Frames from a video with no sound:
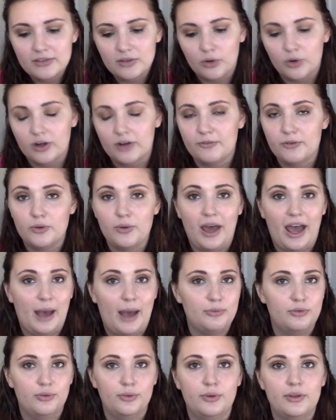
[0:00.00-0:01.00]
or if you
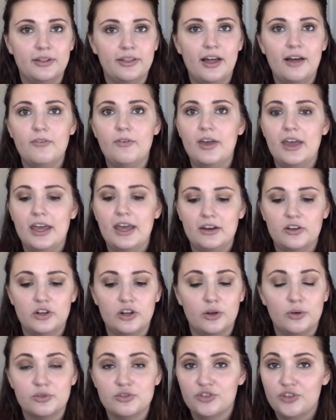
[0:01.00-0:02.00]
absolutely love it,
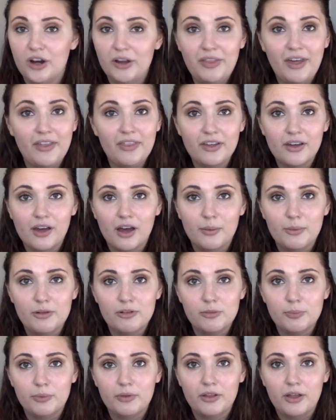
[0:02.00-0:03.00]
share that in the
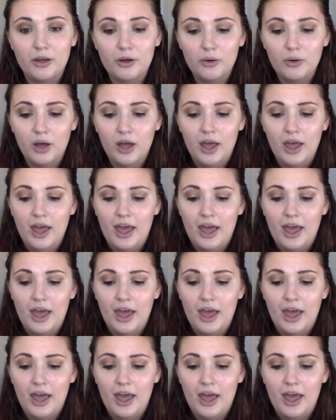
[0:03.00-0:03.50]
comments below.